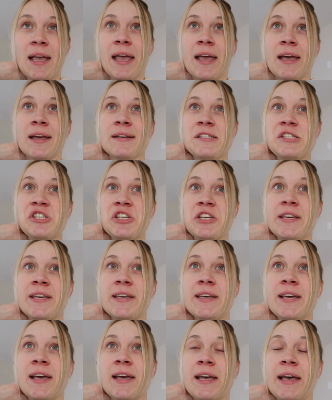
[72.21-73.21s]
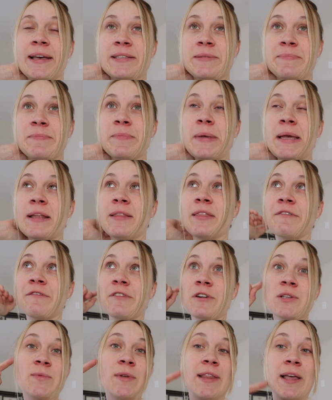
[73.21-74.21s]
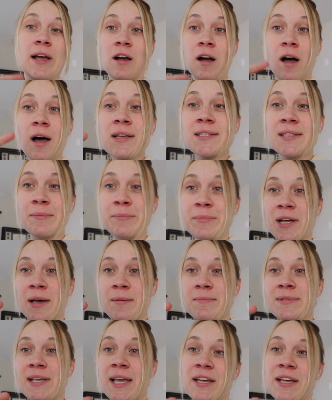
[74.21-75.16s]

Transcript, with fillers: and she has been the first one that got symptoms,